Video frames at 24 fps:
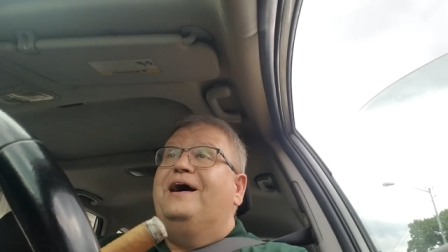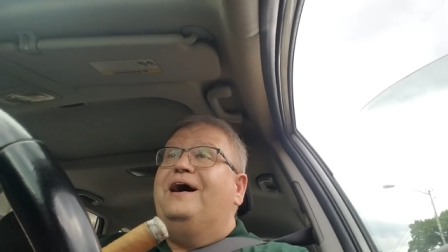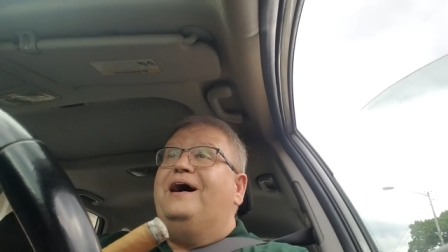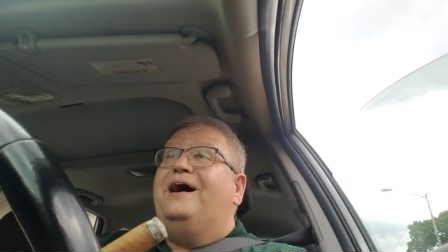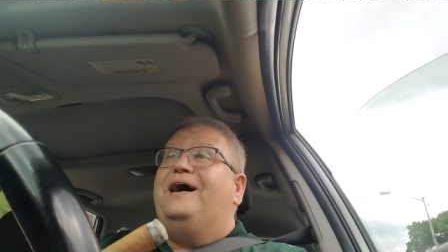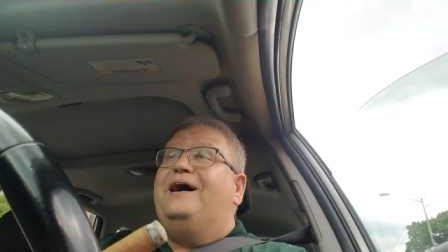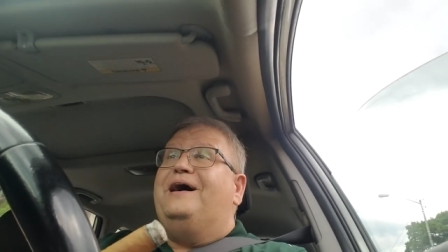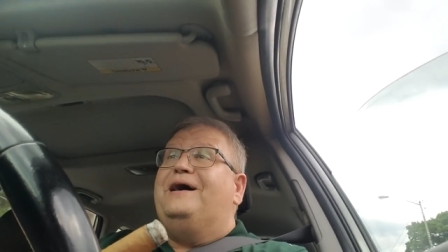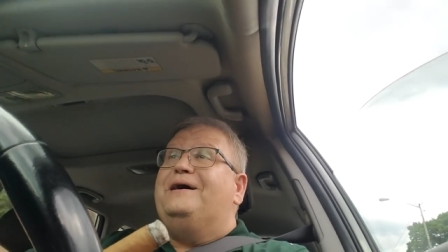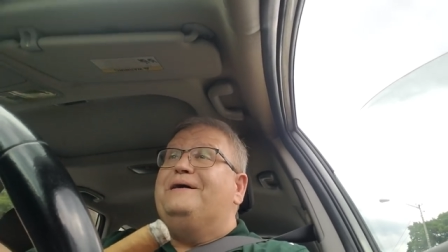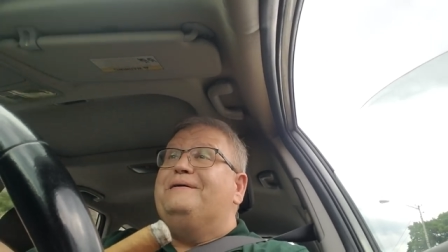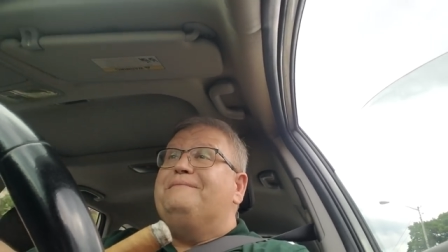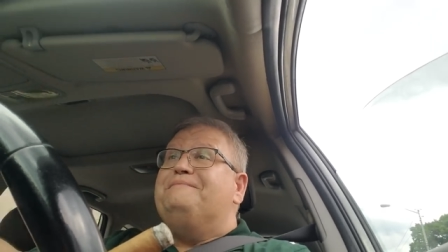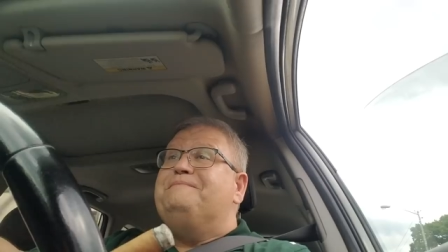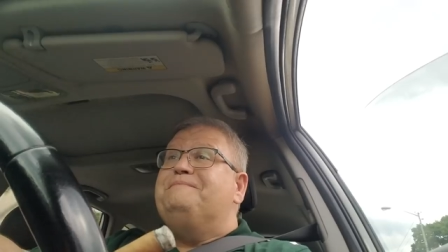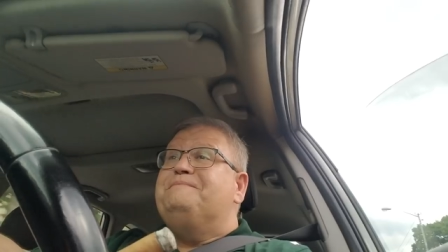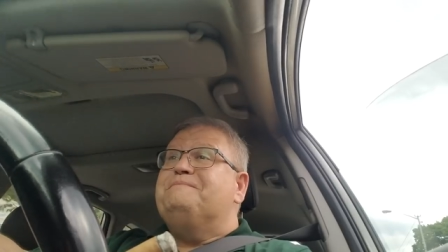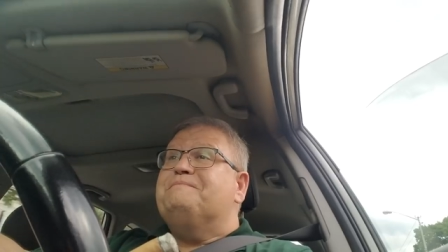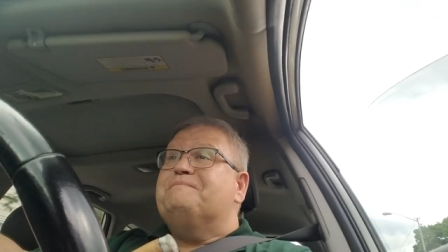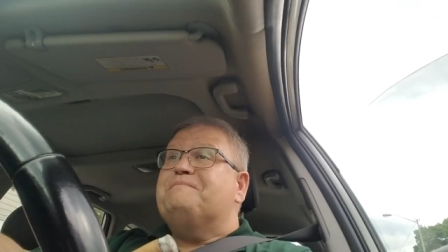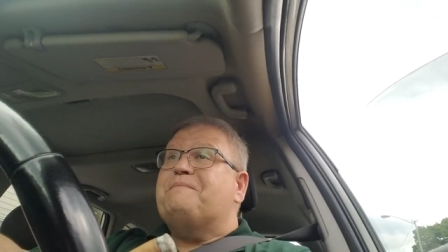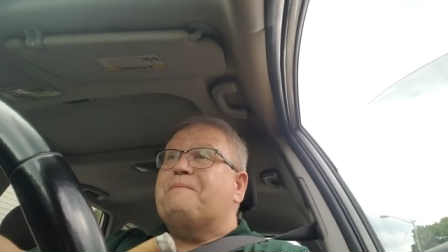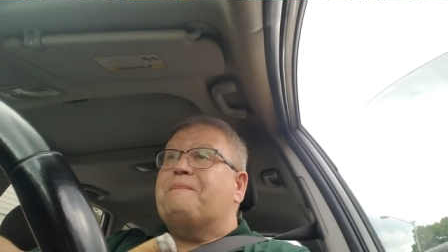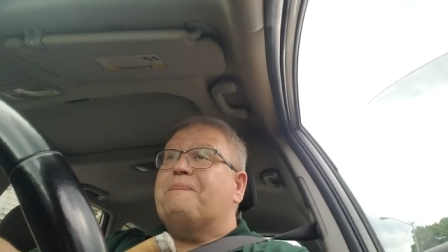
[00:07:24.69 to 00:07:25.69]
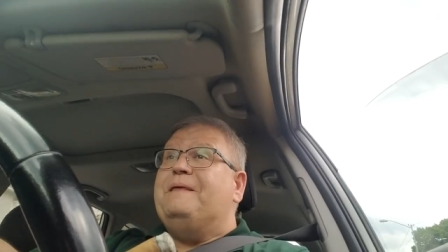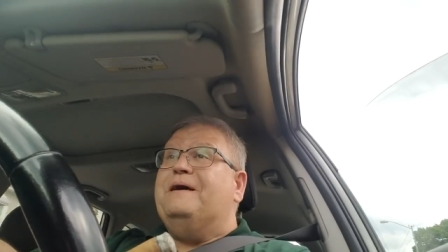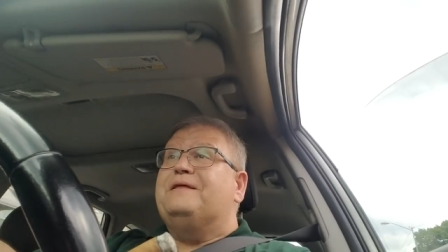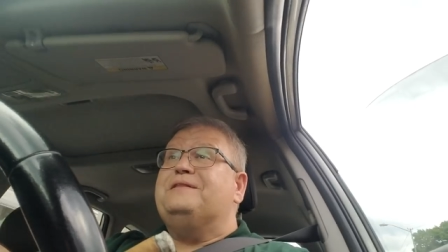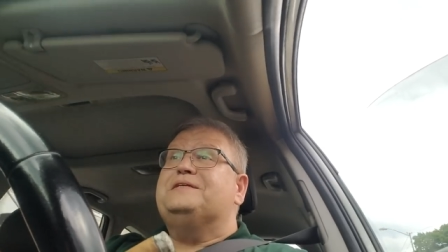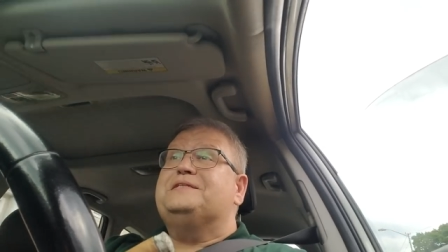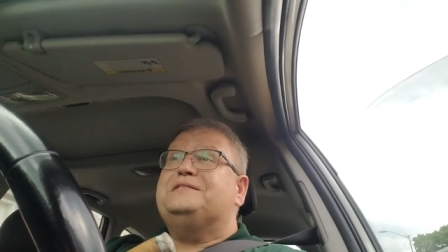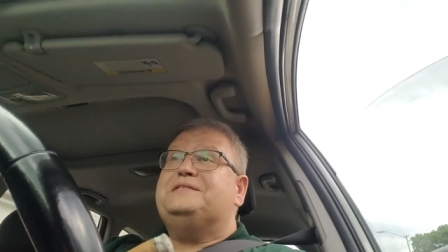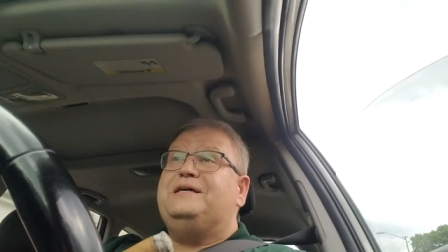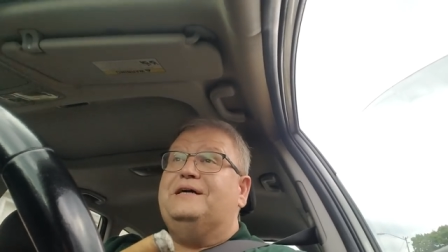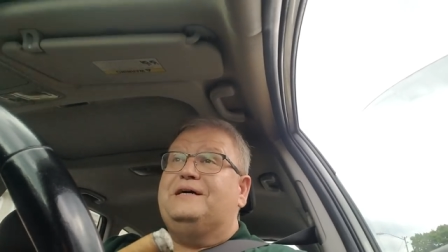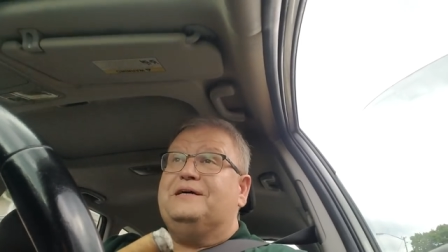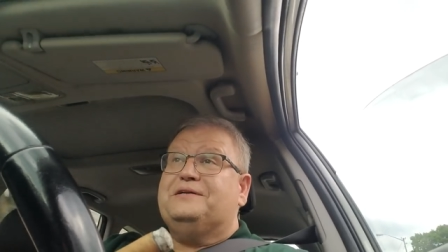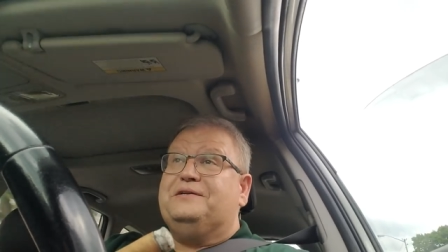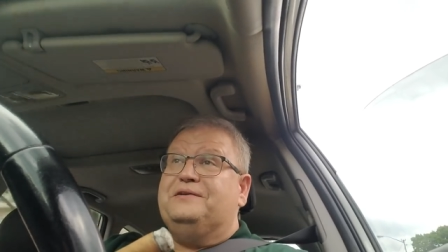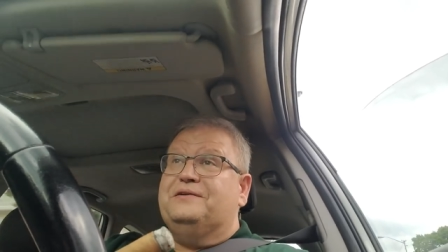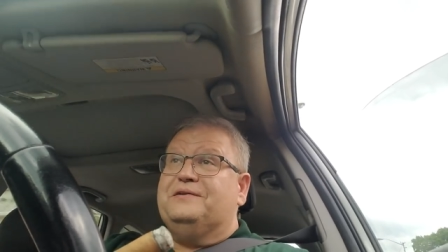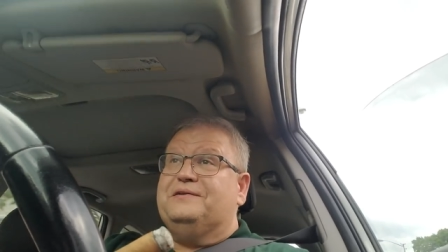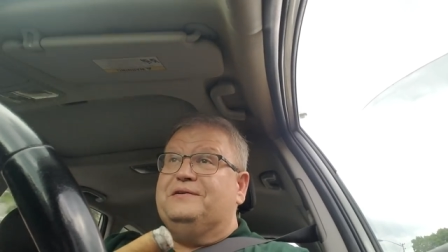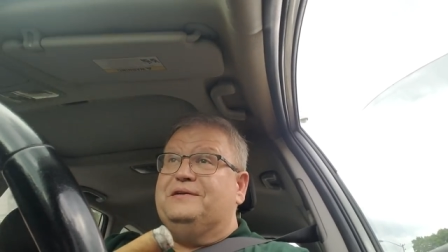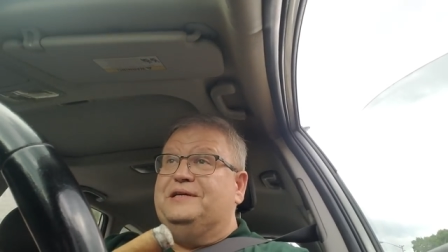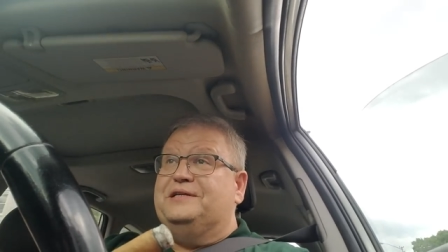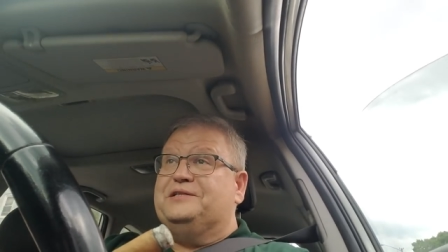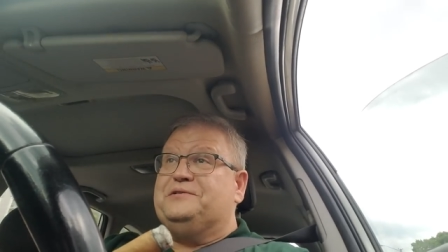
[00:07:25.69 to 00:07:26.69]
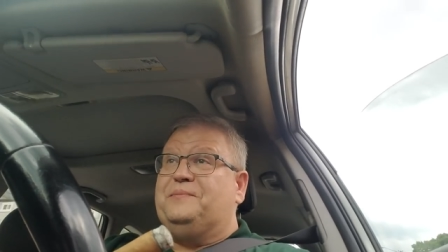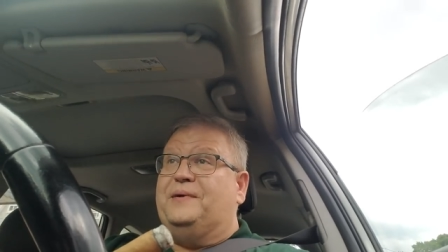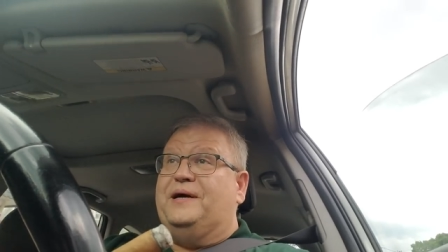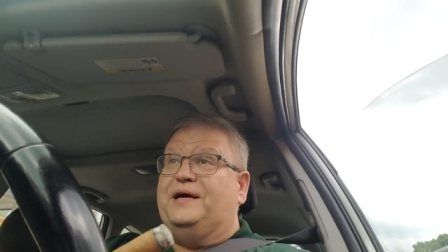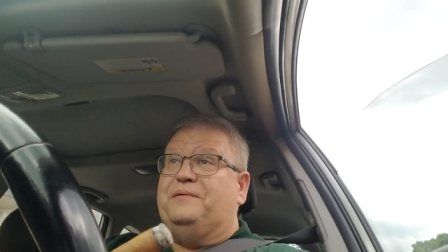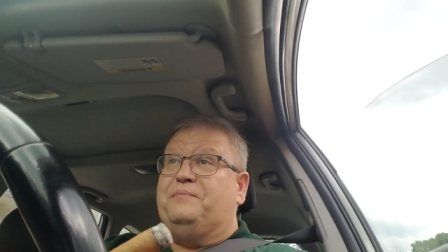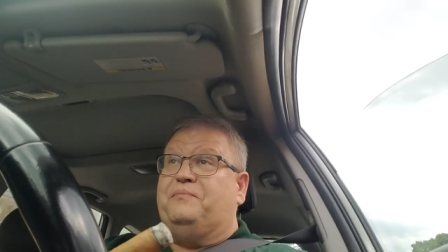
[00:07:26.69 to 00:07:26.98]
Uh, now, this doctor is my